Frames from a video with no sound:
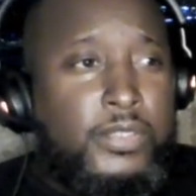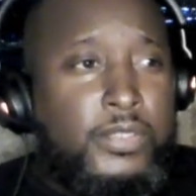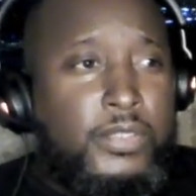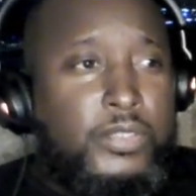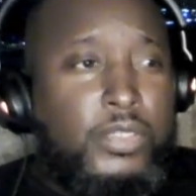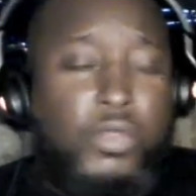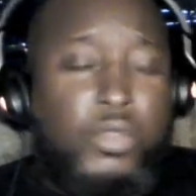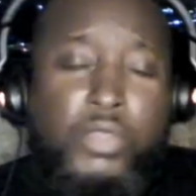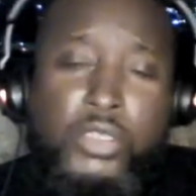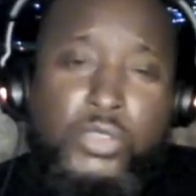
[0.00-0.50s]

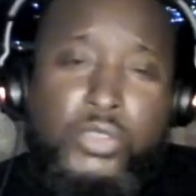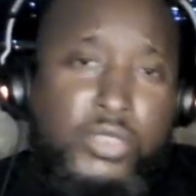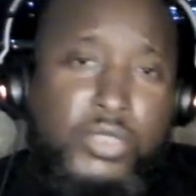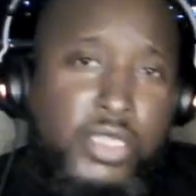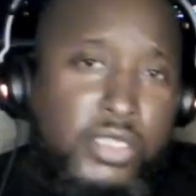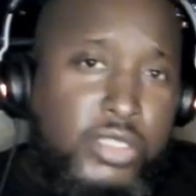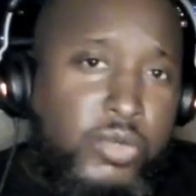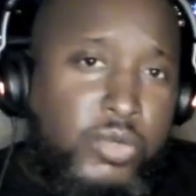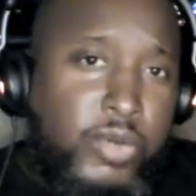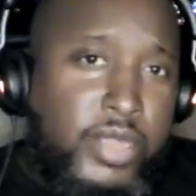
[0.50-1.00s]
So this was
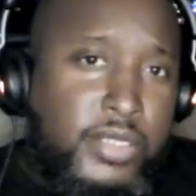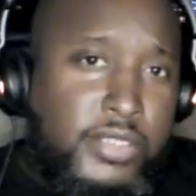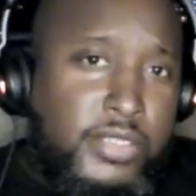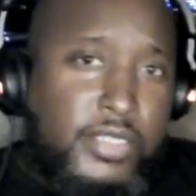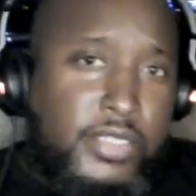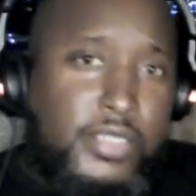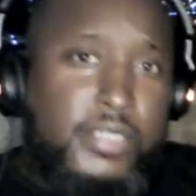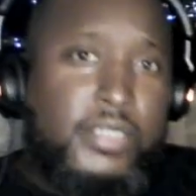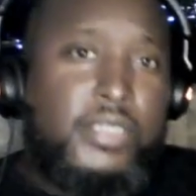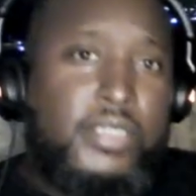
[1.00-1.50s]

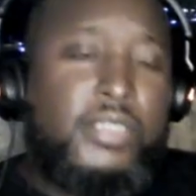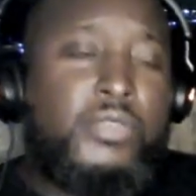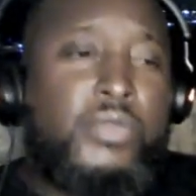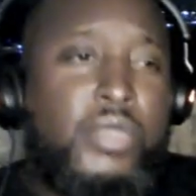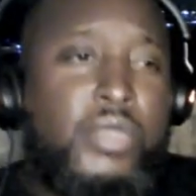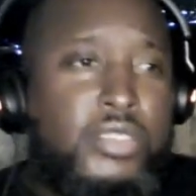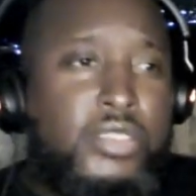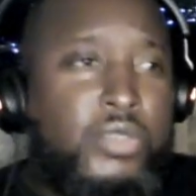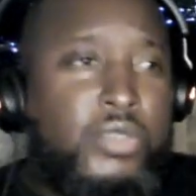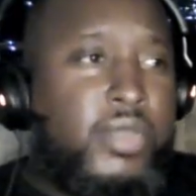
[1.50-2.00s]
interesting. It was
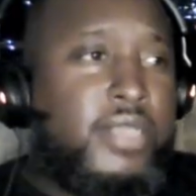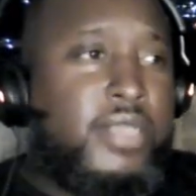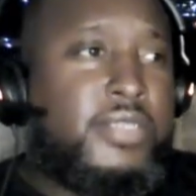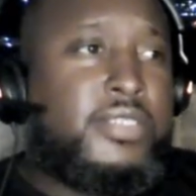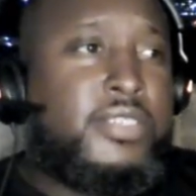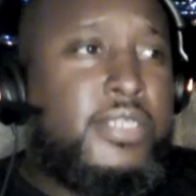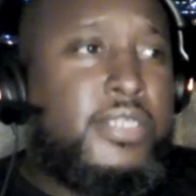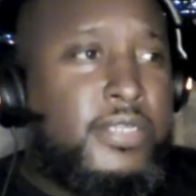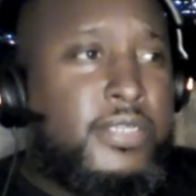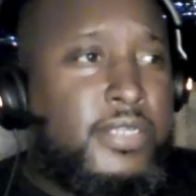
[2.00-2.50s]

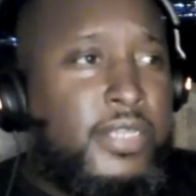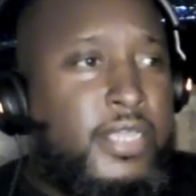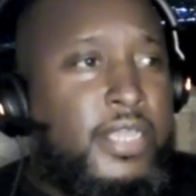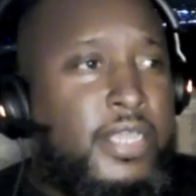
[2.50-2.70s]
interesting.